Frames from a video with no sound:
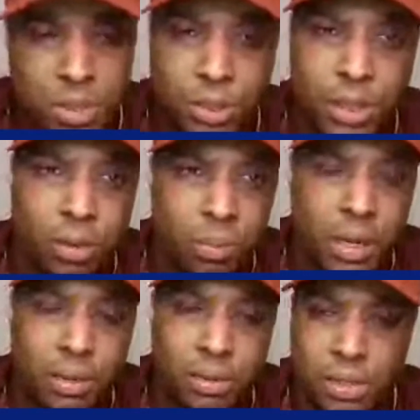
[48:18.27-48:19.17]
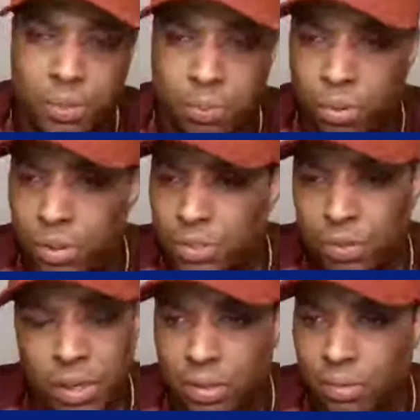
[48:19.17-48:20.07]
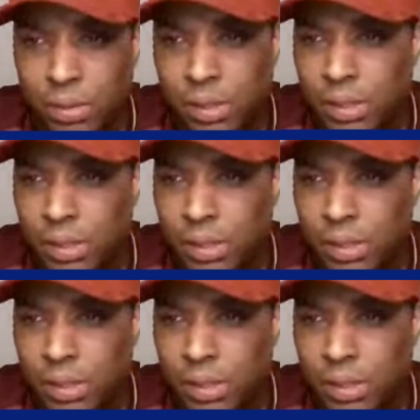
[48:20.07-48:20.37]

Let's build this thing up. Let's get this thing,